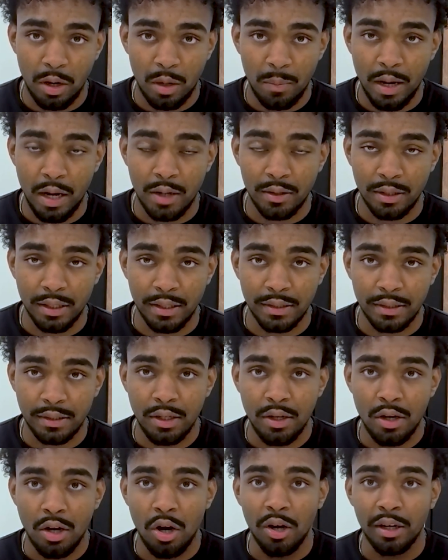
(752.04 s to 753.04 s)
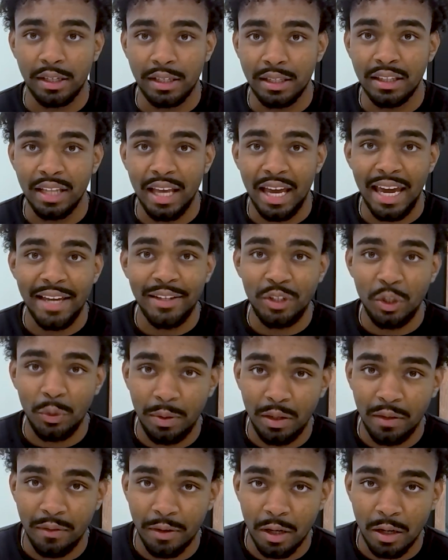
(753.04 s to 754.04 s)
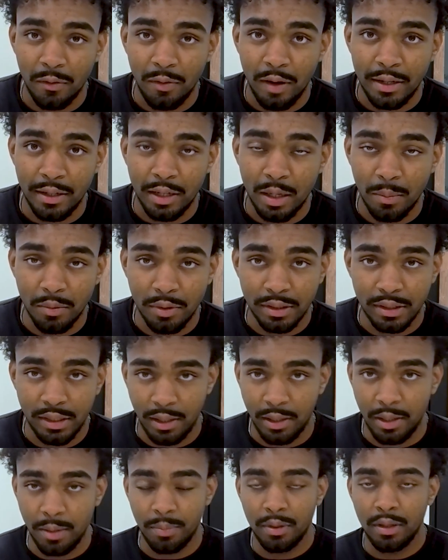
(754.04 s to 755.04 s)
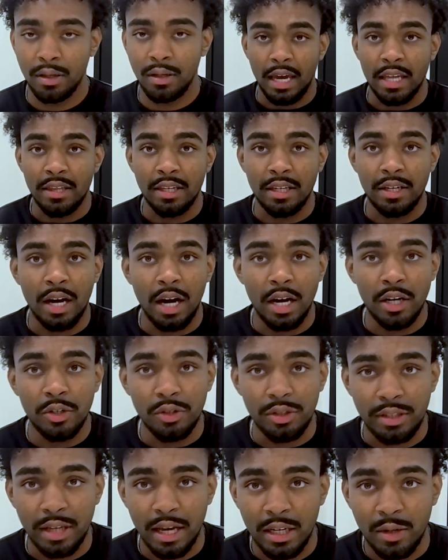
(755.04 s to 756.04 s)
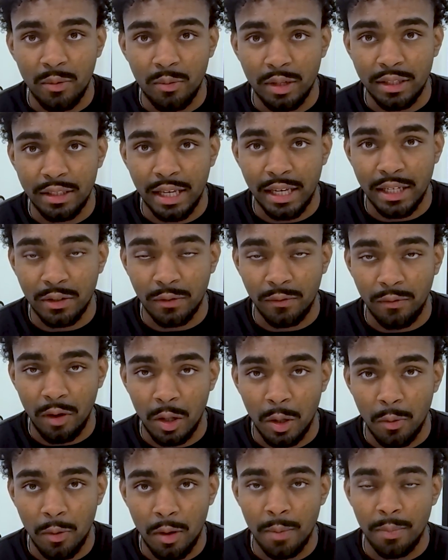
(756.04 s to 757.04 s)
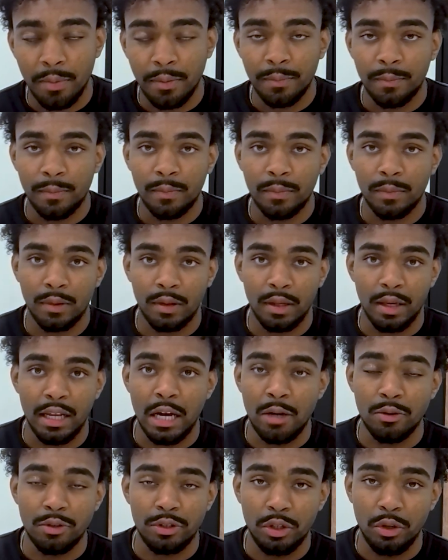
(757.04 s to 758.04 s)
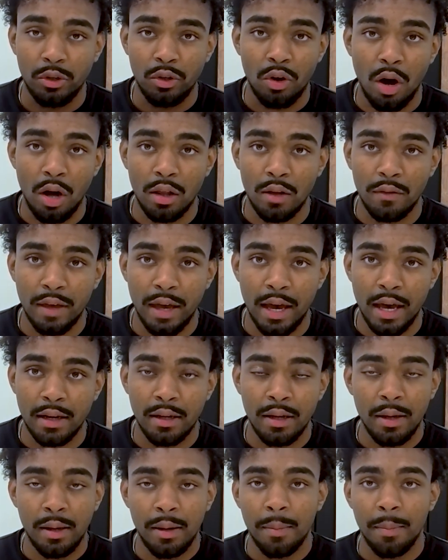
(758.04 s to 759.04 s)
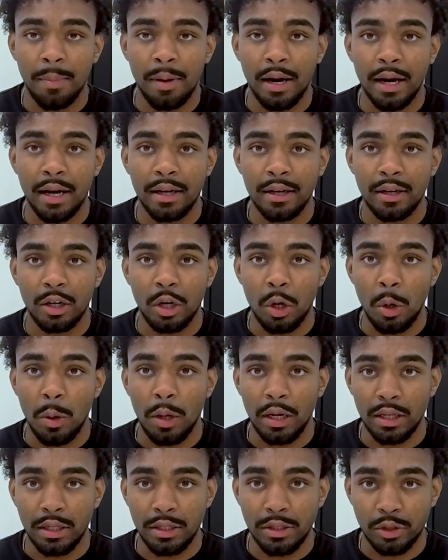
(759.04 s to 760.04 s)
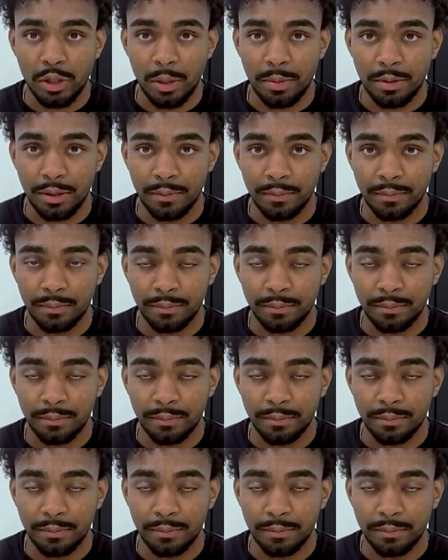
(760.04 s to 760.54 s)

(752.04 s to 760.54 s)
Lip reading: part about this are getting the A2P verified number set up and then understanding what it takes to follow up. And I will show you all of that by going in the description.